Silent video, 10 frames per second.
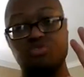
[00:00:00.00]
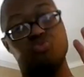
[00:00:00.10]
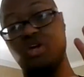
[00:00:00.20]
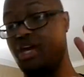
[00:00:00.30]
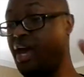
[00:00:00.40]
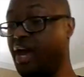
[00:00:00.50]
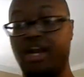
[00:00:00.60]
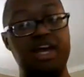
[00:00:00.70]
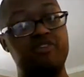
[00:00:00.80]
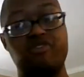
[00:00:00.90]
We
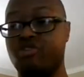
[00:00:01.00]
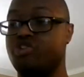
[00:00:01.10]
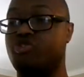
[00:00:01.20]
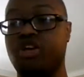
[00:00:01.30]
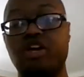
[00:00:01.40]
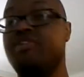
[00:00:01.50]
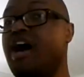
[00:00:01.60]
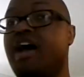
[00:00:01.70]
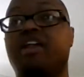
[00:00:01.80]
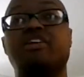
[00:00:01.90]
can't eat from the tree of
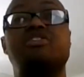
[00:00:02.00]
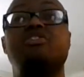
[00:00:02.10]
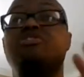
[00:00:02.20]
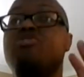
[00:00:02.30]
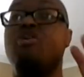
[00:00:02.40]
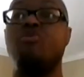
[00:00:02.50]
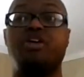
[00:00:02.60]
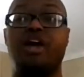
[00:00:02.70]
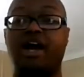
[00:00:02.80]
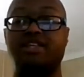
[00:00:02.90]
knowledge. You know
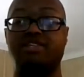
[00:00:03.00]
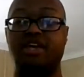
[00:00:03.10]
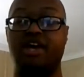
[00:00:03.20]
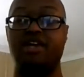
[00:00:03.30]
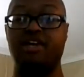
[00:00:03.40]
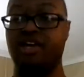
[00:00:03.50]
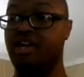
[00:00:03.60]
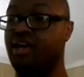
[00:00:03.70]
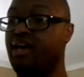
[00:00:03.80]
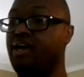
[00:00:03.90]
what God said?
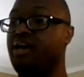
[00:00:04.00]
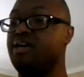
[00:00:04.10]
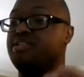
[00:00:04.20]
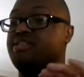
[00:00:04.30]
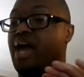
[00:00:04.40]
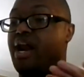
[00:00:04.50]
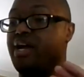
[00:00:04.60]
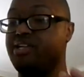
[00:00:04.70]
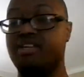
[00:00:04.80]
That ain't